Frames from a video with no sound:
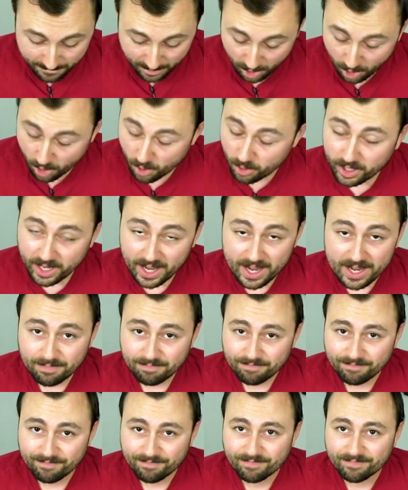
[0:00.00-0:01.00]
okay,
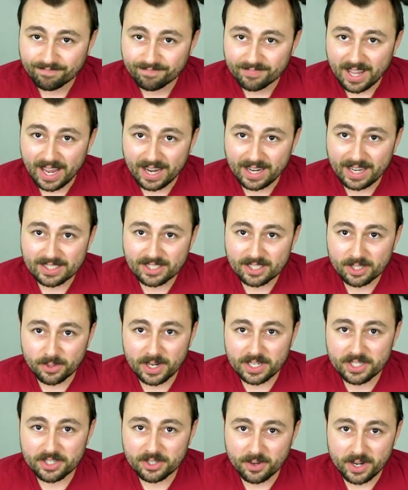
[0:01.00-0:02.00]
I guess the
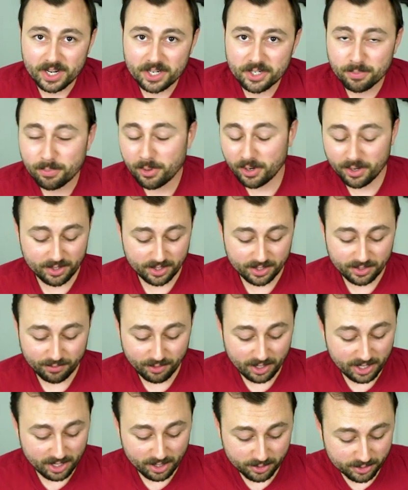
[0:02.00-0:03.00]
restoration part of this
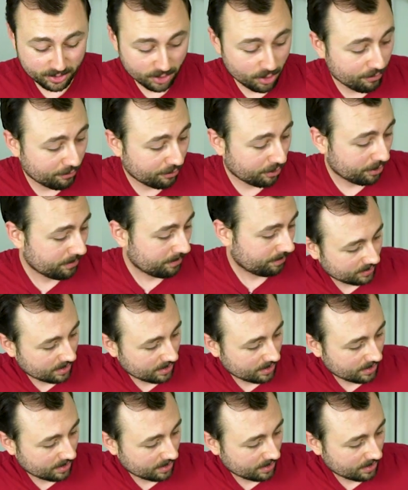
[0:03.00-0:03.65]
video is over.